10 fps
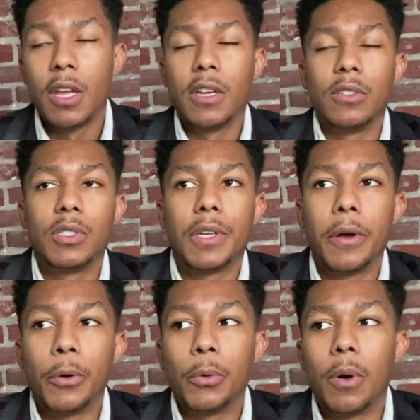
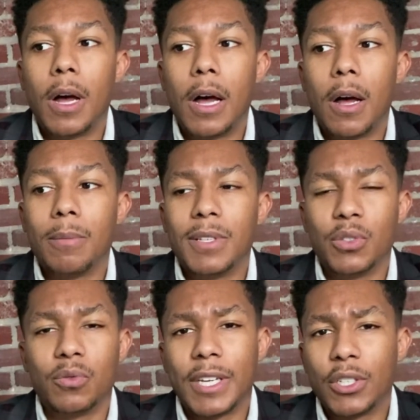So um,
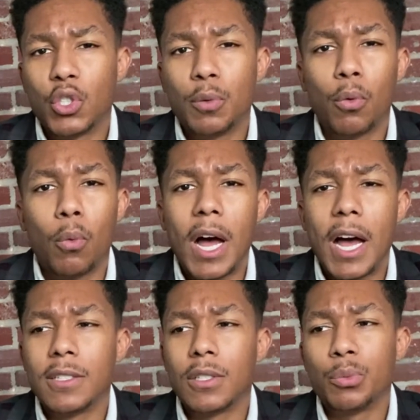this like super
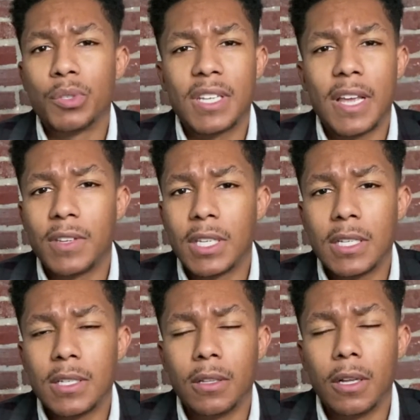wide, super
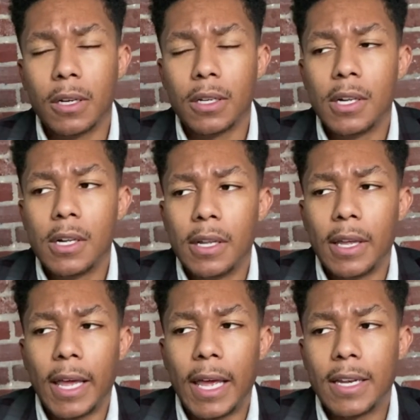seventies look,
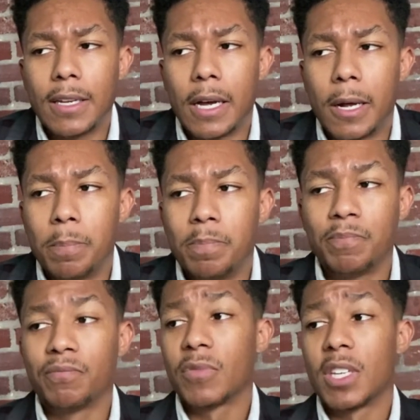and um,
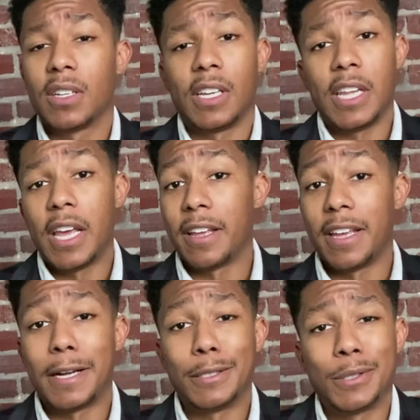and
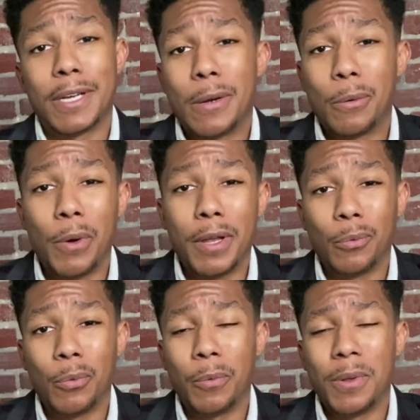yeah, I just kind of
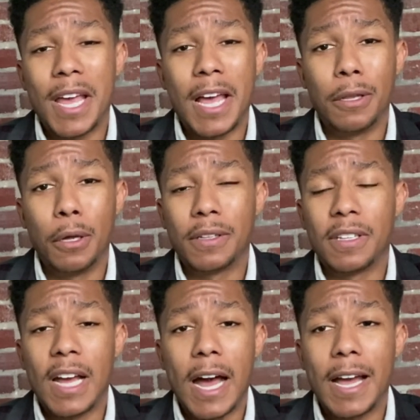went went with that look. The
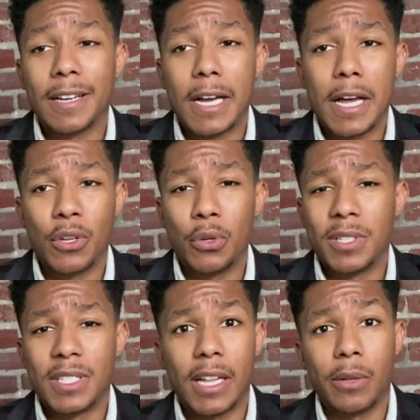guy kind of knew
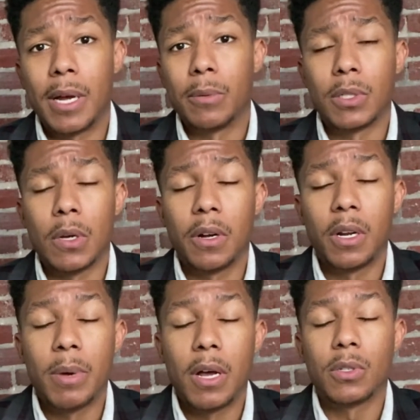exactly what I was talking
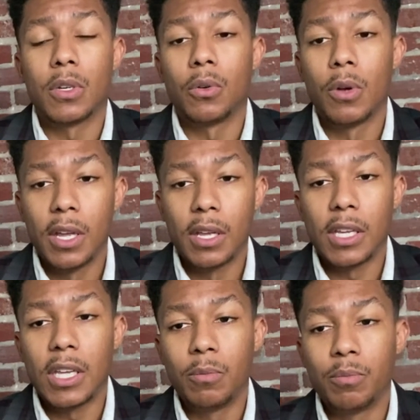about, so
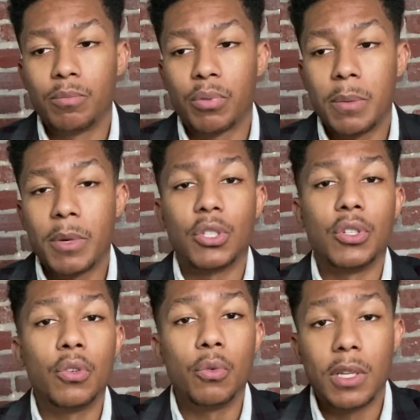he pretty much
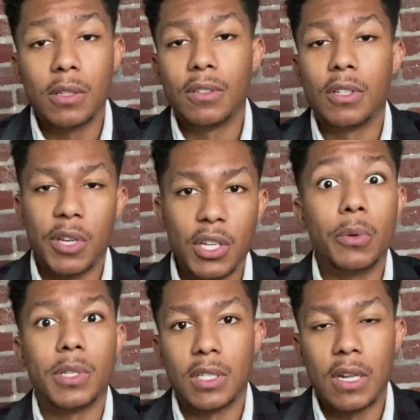knew what, you know, he knew
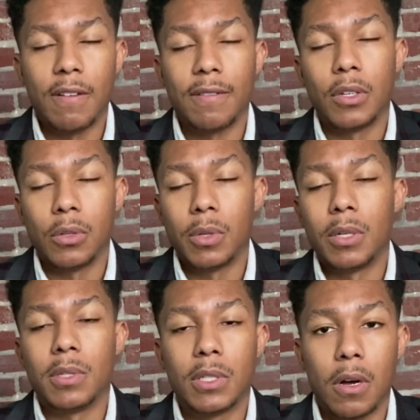his stuff, he knew what he
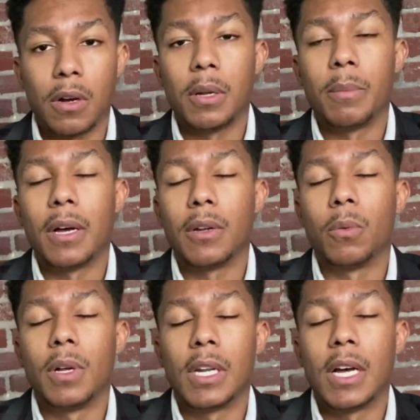was talking about and
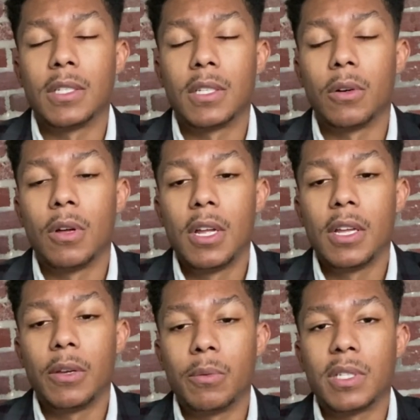whatnot. So
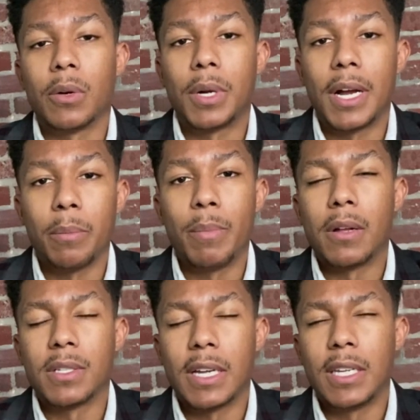it was someone I could
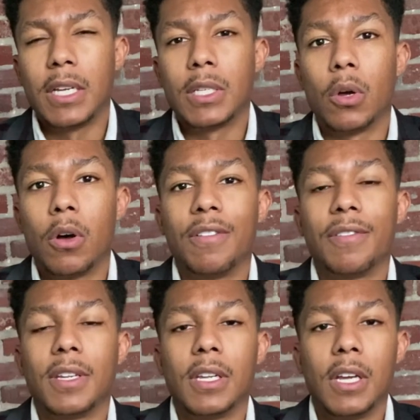bounce ideas off,
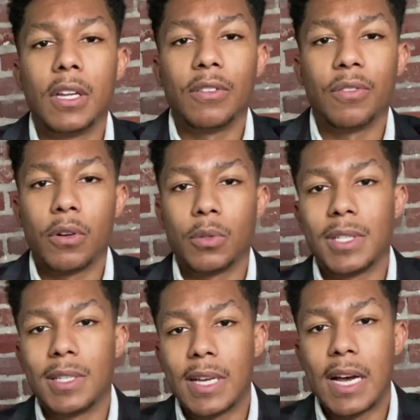and as far as with
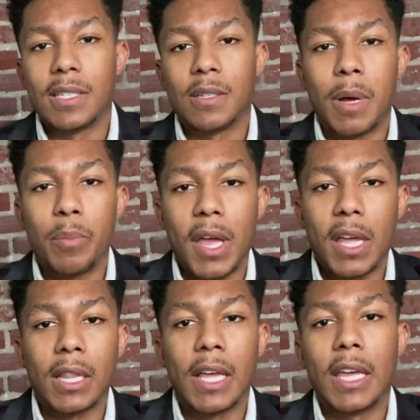the sizes of my
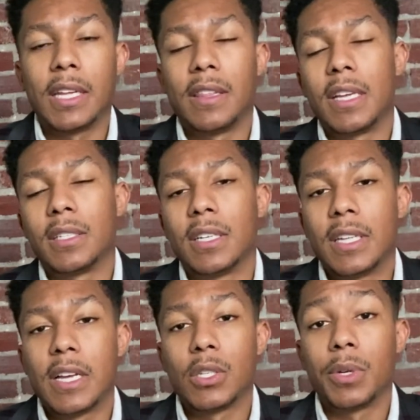pant leg and things like
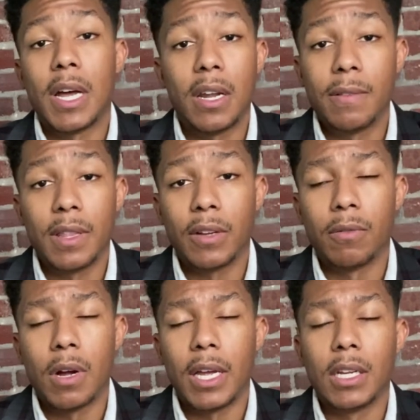that. So we got everything
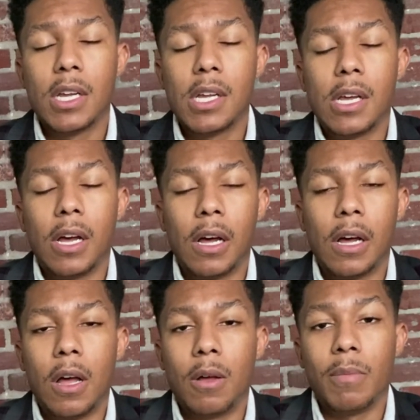right.
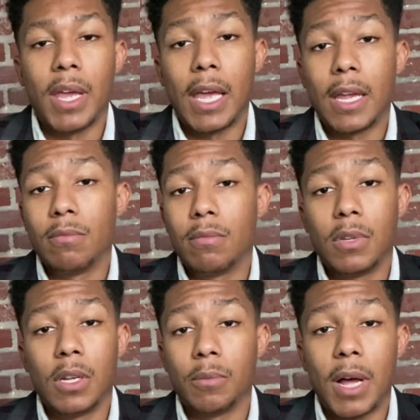Um, and,
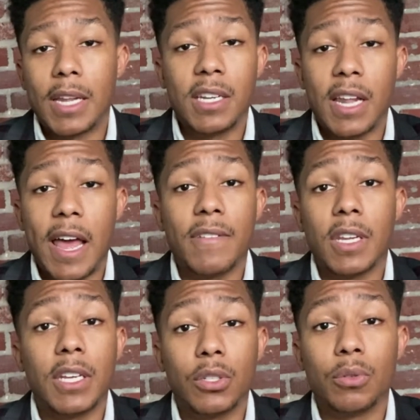you know, I didn't have
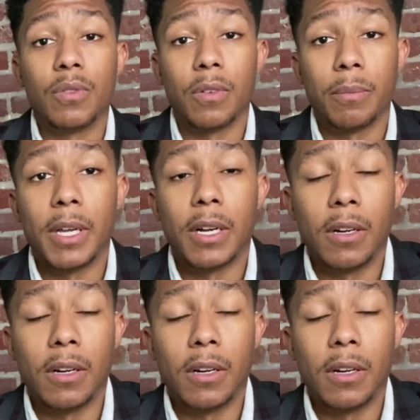any issues from there.